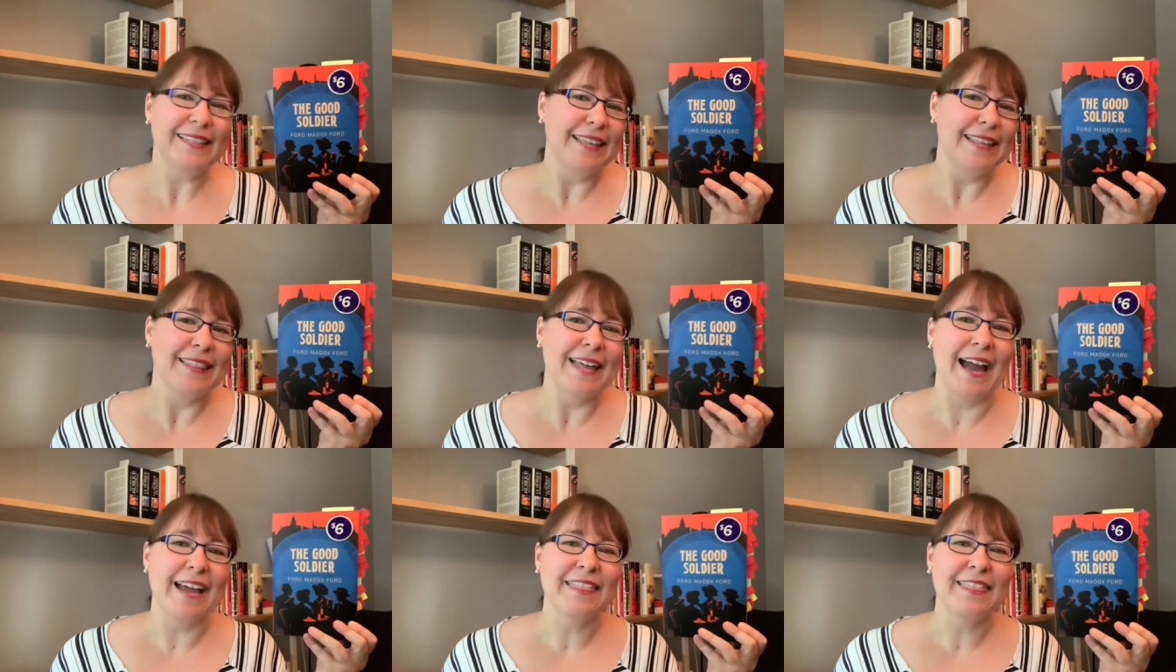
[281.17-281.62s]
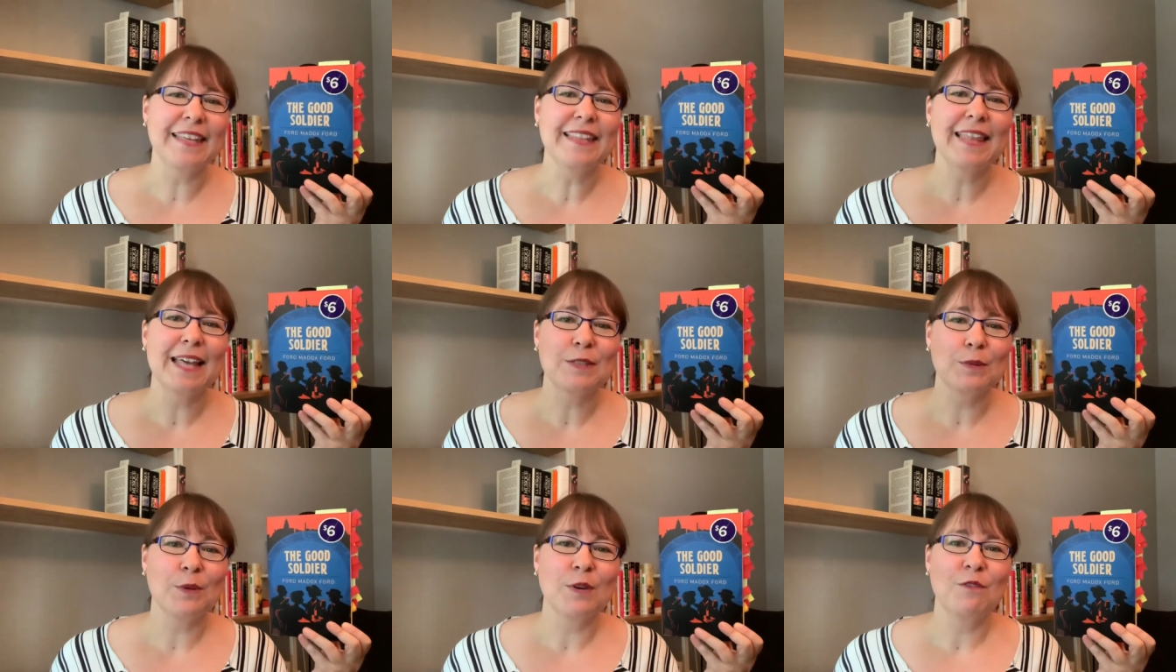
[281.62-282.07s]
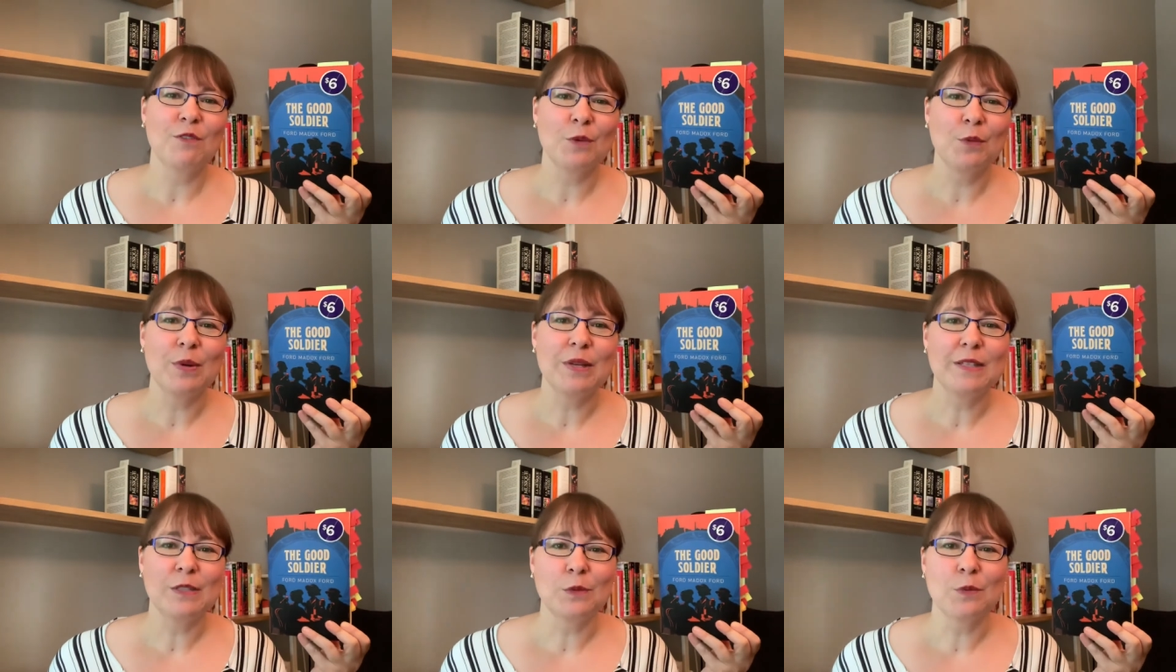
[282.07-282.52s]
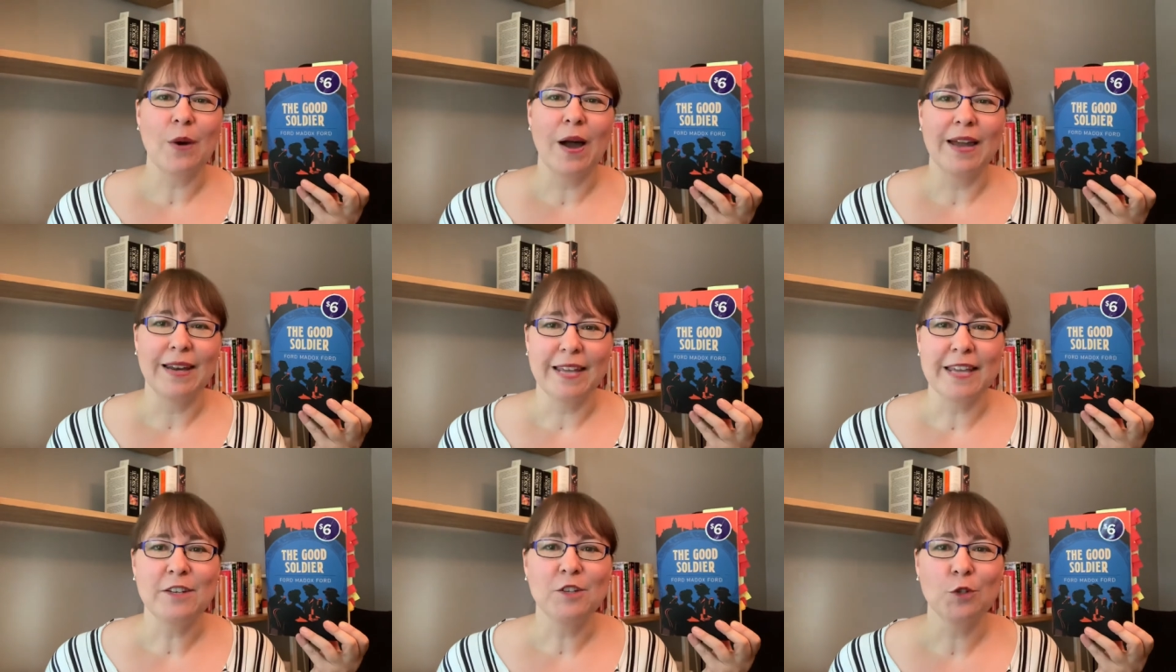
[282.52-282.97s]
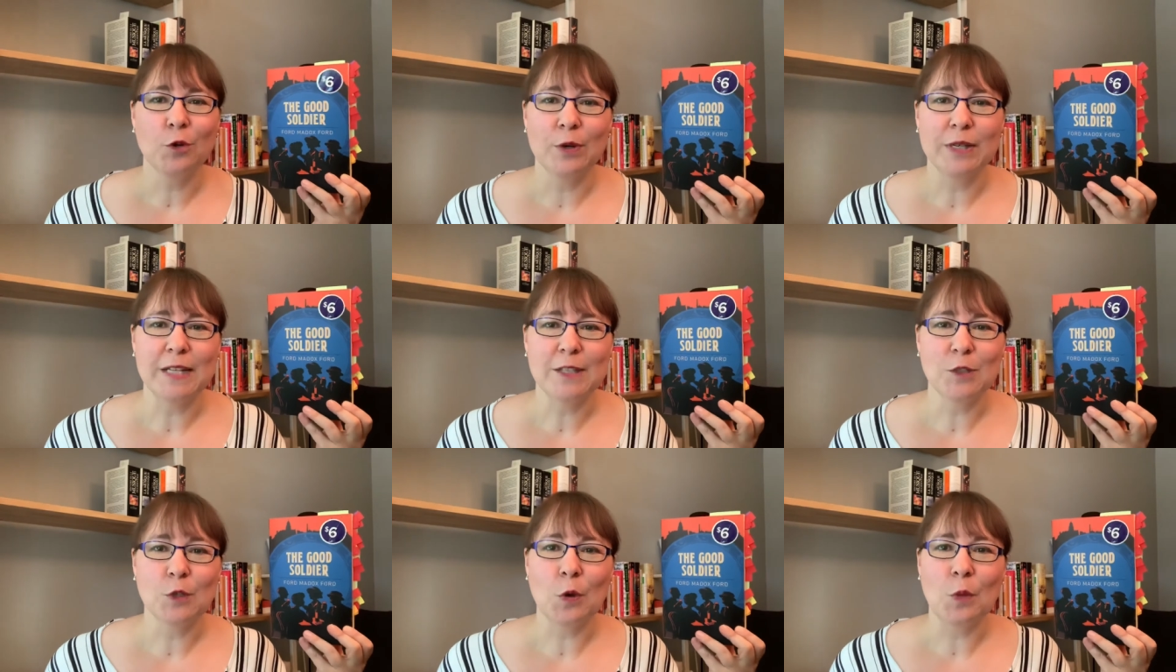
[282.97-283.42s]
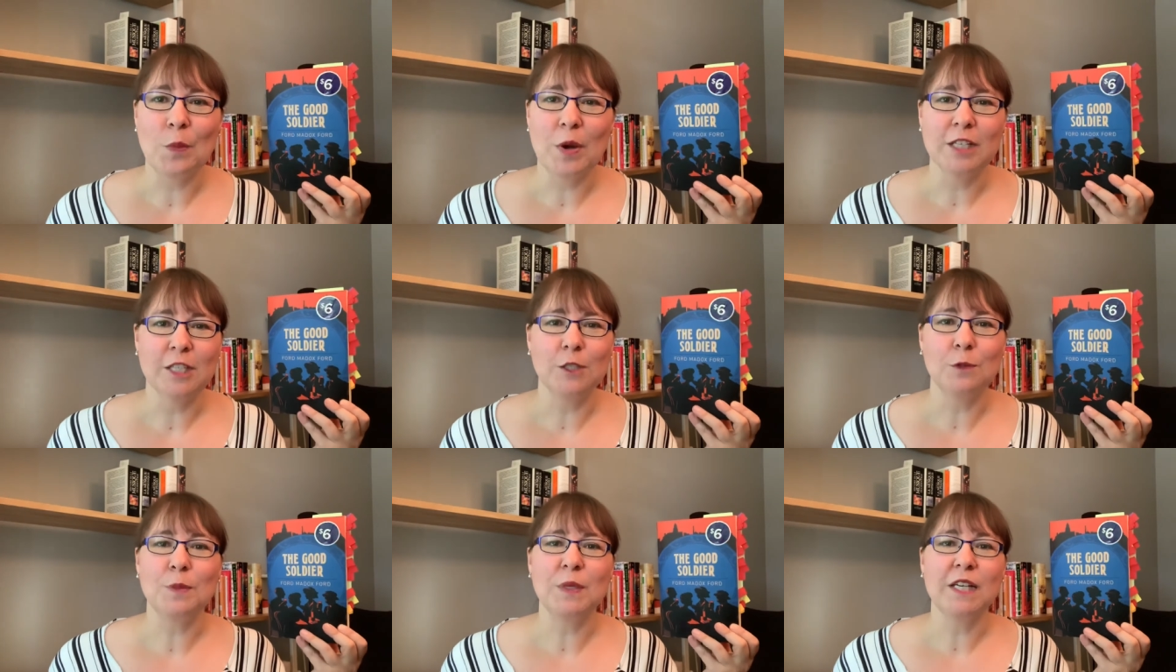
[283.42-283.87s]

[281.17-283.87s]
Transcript: I think that's one of the reasons why I enjoyed it so much,